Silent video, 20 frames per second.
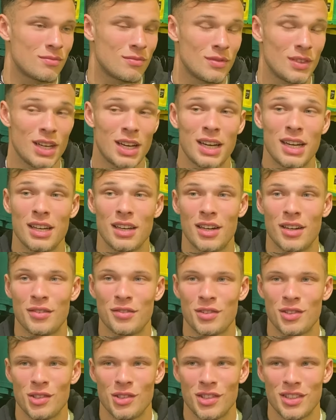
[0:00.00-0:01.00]
Yeah, yeah,
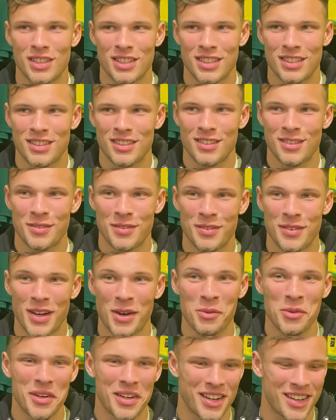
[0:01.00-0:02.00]
of course. And I
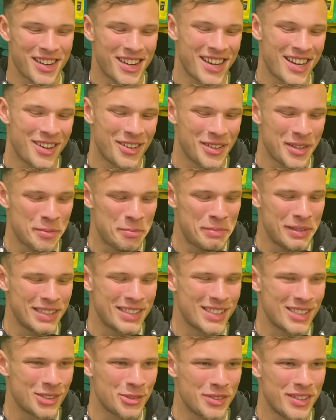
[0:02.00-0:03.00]
want to get on the
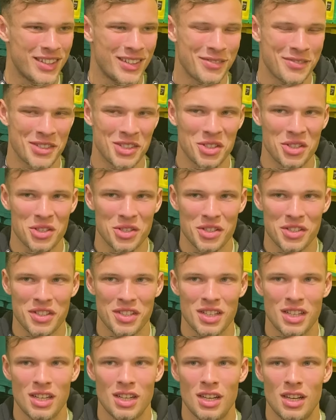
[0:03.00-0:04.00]
pitch as well. I feel good.
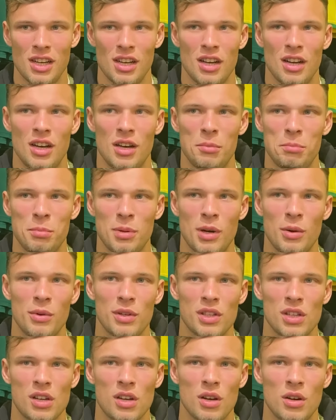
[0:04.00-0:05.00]
But
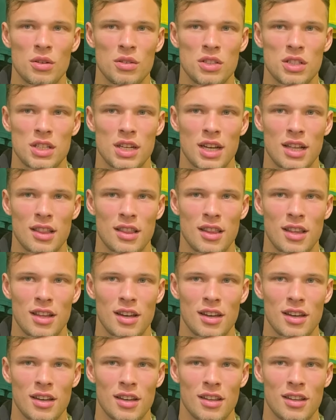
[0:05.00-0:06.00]
what the coach said,
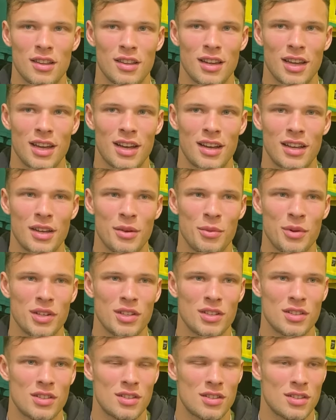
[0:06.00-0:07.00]
then yeah, he
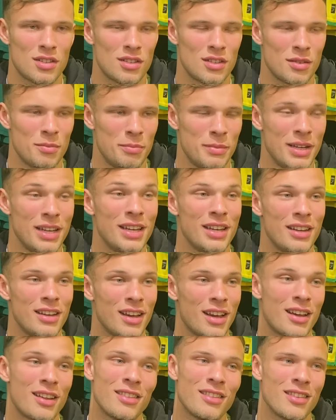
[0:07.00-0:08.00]
wants me
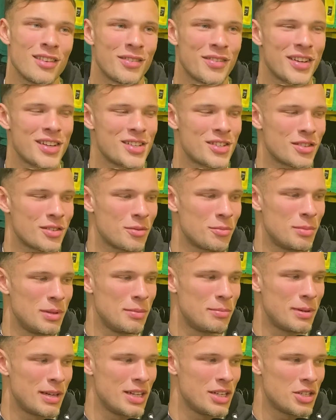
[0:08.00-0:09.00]
and the fans to be
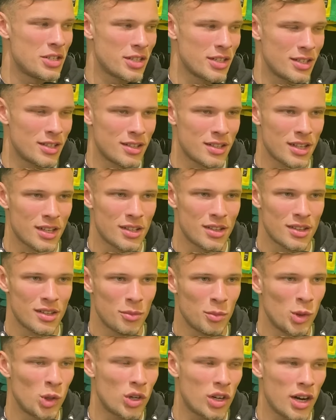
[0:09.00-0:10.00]
patient and they
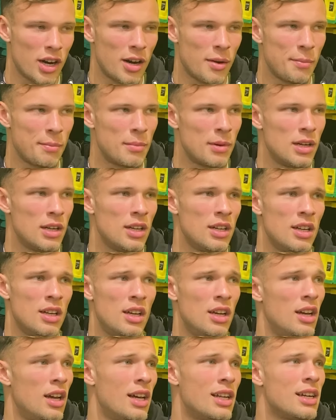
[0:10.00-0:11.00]
will come,
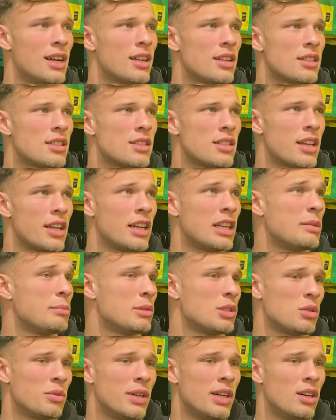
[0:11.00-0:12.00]
and I understand him
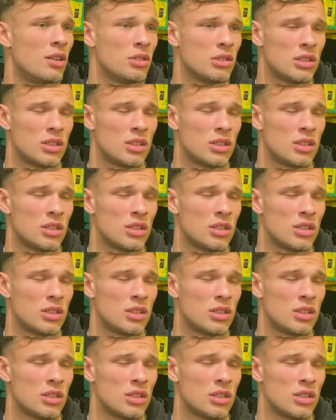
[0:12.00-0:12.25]
as well.